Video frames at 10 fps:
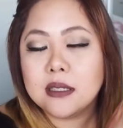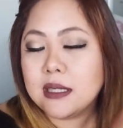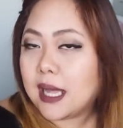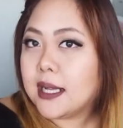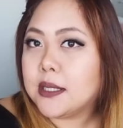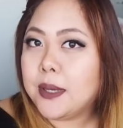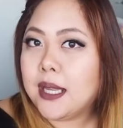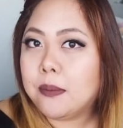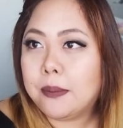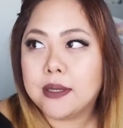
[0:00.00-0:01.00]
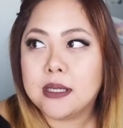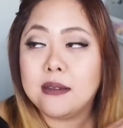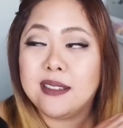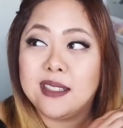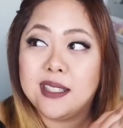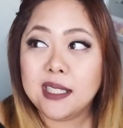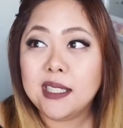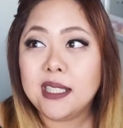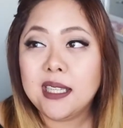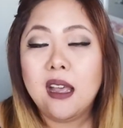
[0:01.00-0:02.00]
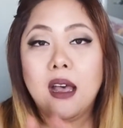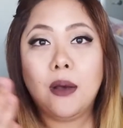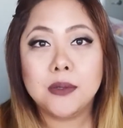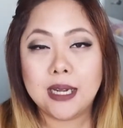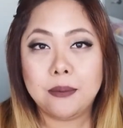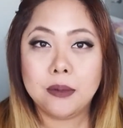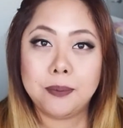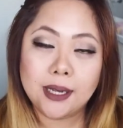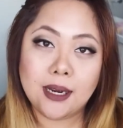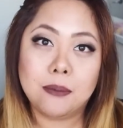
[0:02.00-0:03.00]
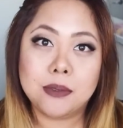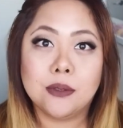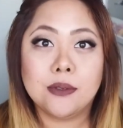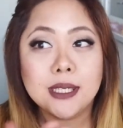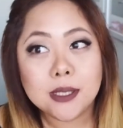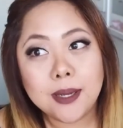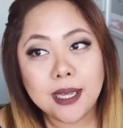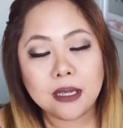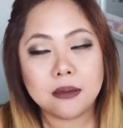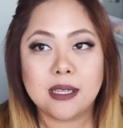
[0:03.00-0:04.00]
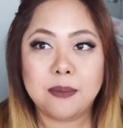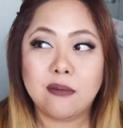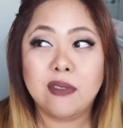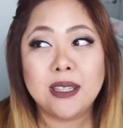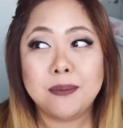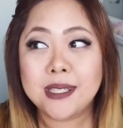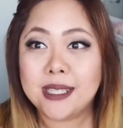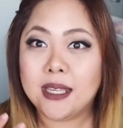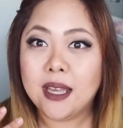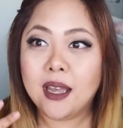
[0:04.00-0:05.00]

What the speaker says: last week, but because I was in Sydney I wasn't able to pick it up till this week because I've been really busy